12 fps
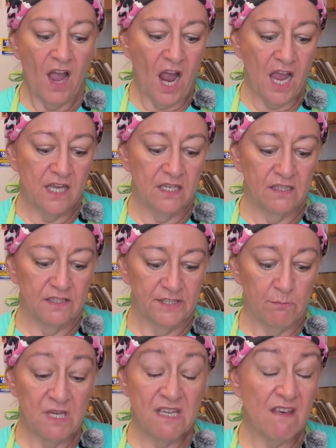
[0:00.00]
And
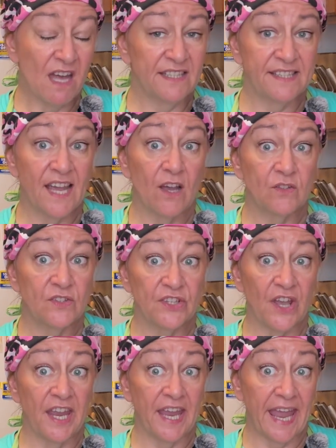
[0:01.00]
to me, that sounds
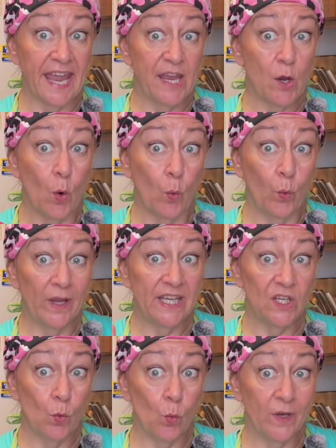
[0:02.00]
like a
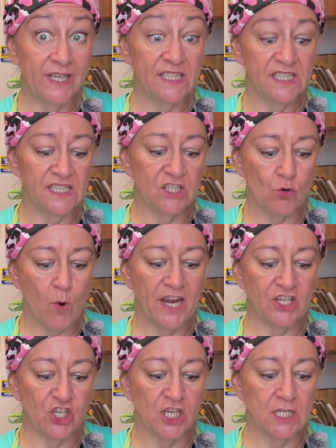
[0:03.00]
win-win
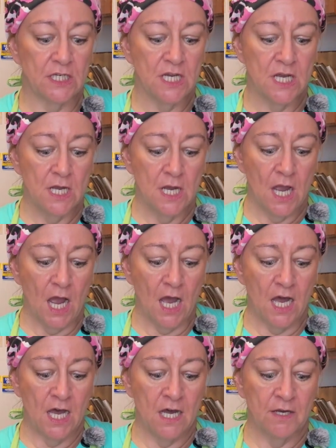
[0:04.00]
situation.
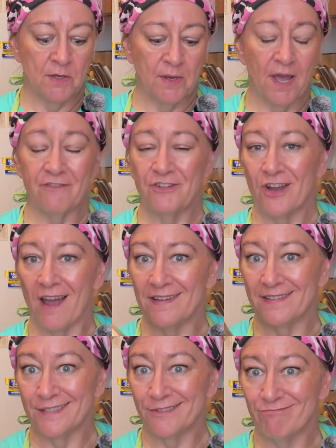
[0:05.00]
Have you guys